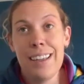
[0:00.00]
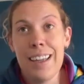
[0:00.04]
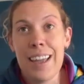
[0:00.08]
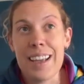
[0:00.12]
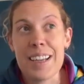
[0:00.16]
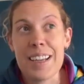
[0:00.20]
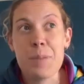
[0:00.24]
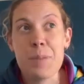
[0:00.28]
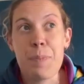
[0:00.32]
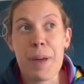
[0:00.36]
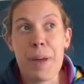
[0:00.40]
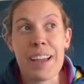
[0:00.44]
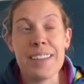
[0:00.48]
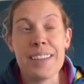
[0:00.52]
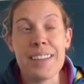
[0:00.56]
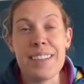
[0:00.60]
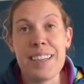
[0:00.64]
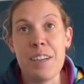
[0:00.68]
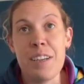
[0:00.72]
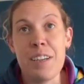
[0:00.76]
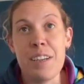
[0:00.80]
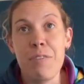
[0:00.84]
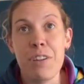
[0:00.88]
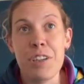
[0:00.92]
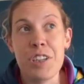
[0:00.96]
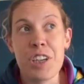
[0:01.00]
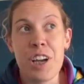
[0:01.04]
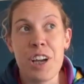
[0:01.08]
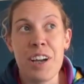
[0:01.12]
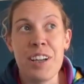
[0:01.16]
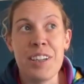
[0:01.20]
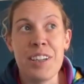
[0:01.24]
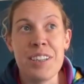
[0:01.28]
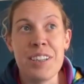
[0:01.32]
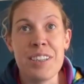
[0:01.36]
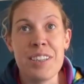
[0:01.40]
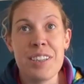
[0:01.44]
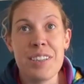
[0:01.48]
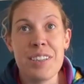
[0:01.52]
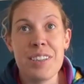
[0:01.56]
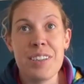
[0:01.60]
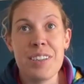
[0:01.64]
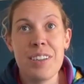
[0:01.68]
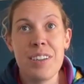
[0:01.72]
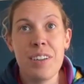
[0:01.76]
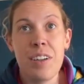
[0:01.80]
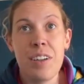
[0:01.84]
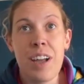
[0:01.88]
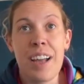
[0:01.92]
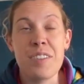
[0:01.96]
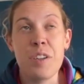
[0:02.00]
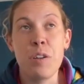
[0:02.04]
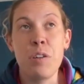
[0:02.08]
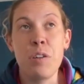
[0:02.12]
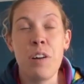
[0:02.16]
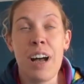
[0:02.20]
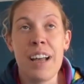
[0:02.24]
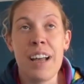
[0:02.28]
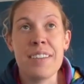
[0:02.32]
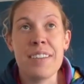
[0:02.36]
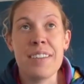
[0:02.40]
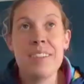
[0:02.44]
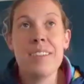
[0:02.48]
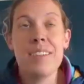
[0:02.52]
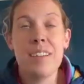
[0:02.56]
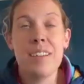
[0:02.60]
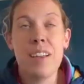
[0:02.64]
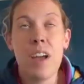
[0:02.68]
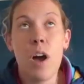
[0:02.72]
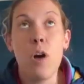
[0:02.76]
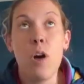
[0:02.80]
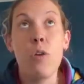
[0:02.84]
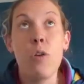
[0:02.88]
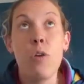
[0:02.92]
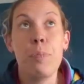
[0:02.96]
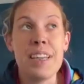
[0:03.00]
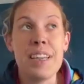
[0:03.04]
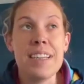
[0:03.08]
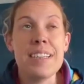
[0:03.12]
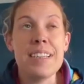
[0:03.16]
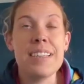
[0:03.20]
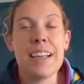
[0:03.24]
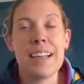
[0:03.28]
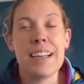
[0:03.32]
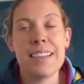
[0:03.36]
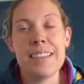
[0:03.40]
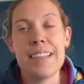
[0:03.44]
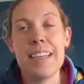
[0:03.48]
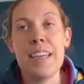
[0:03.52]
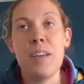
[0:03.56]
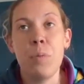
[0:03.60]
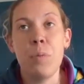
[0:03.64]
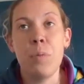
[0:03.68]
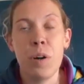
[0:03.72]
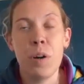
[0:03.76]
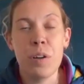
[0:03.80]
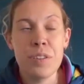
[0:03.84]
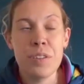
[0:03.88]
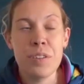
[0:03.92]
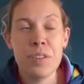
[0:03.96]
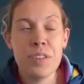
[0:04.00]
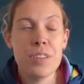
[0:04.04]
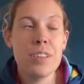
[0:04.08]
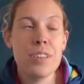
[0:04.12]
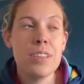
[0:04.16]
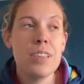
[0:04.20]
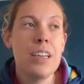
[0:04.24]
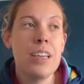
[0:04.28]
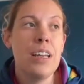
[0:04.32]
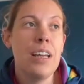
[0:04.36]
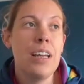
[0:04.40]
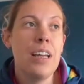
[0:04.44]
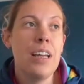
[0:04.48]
expected for a child as obese as he was.